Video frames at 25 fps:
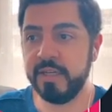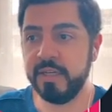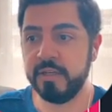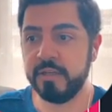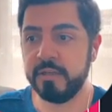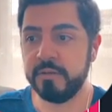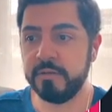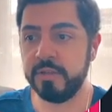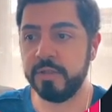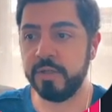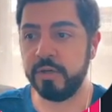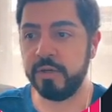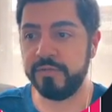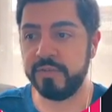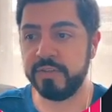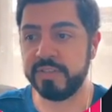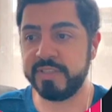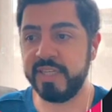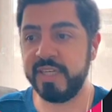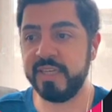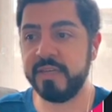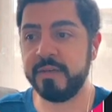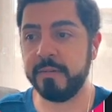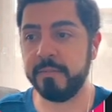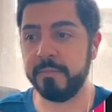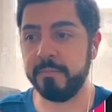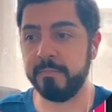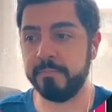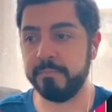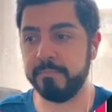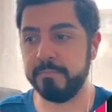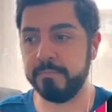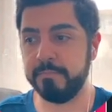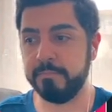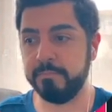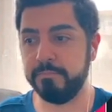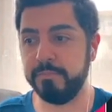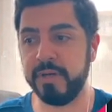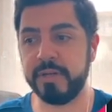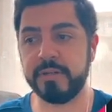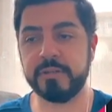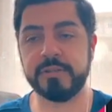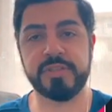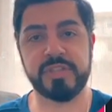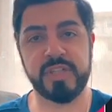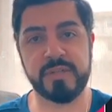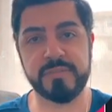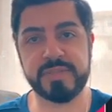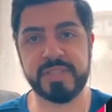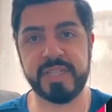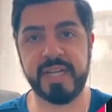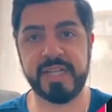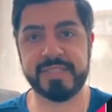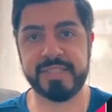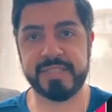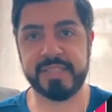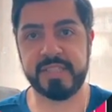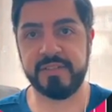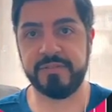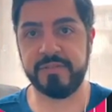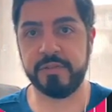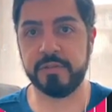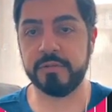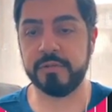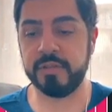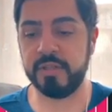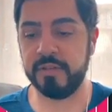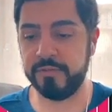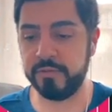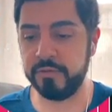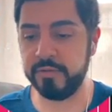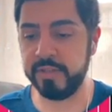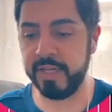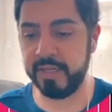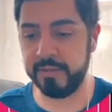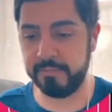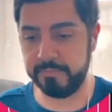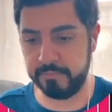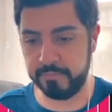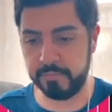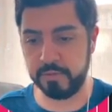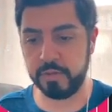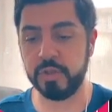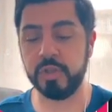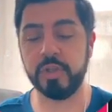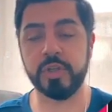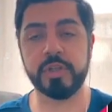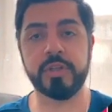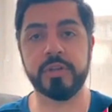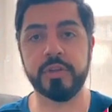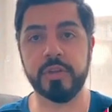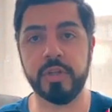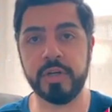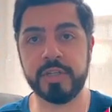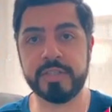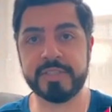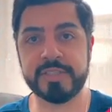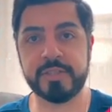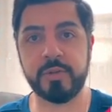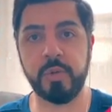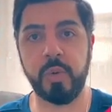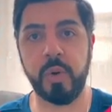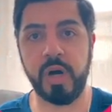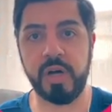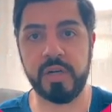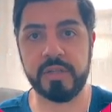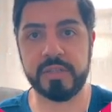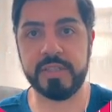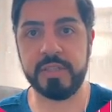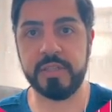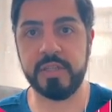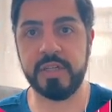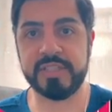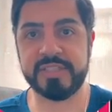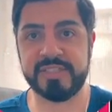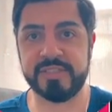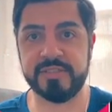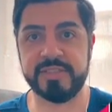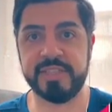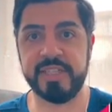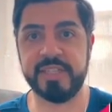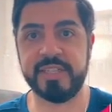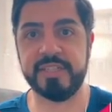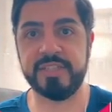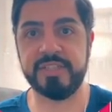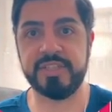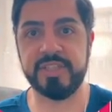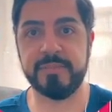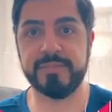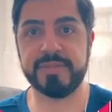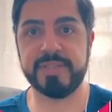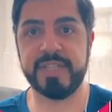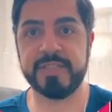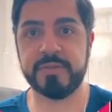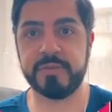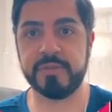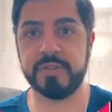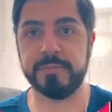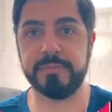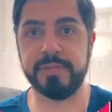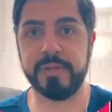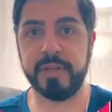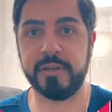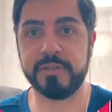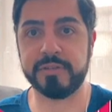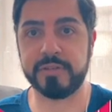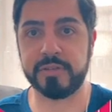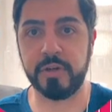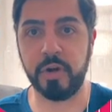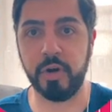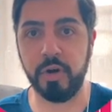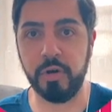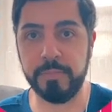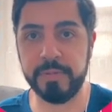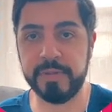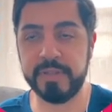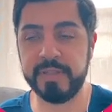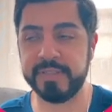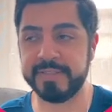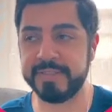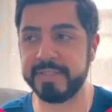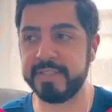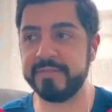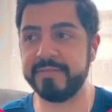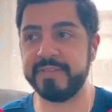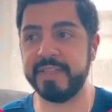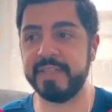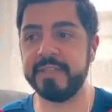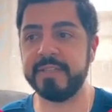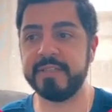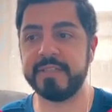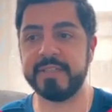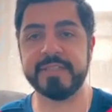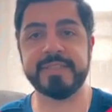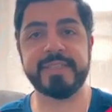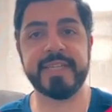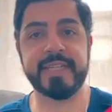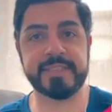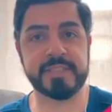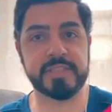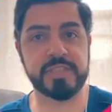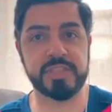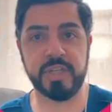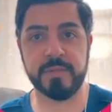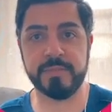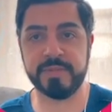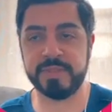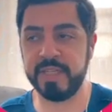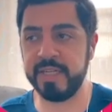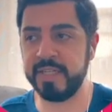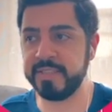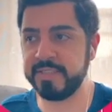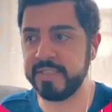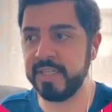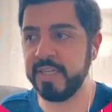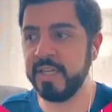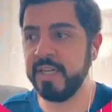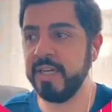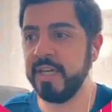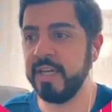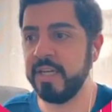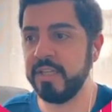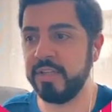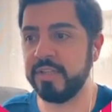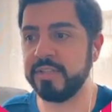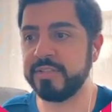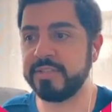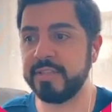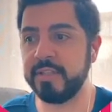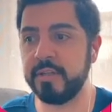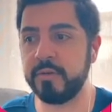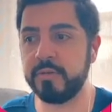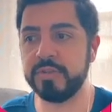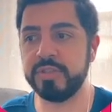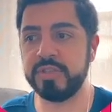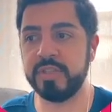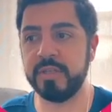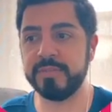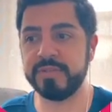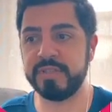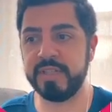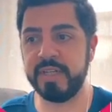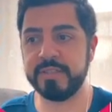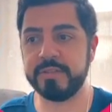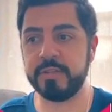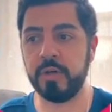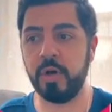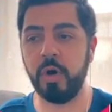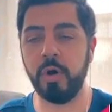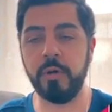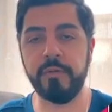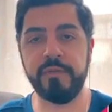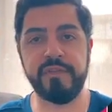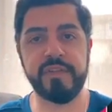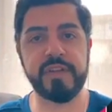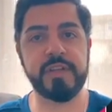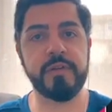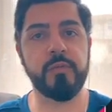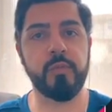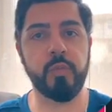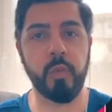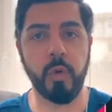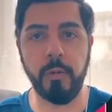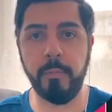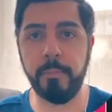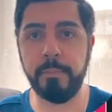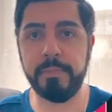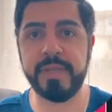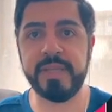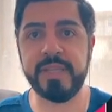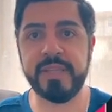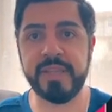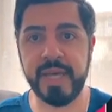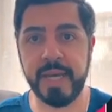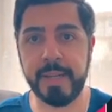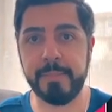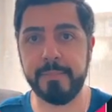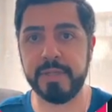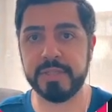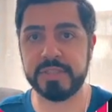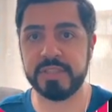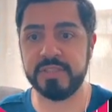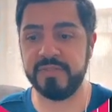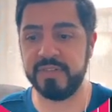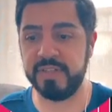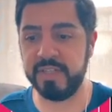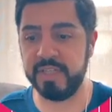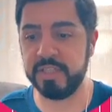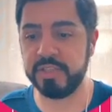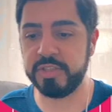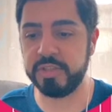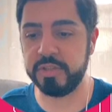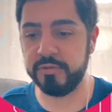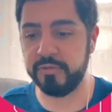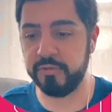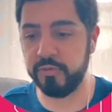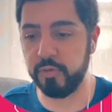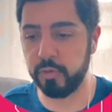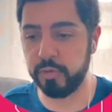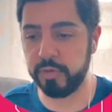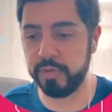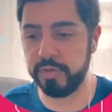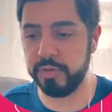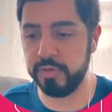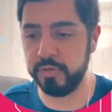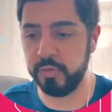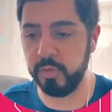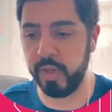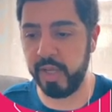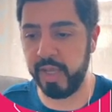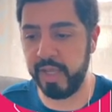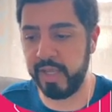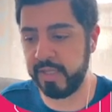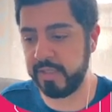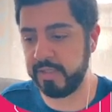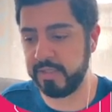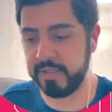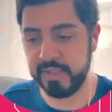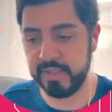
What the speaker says: you know, if you take better jump shots, like if you get good looks, quality looks, and you're taking jump shots when your players are open instead of taking contested jump shots, then slower jump shots hopefully won't be that much of an issue for you. And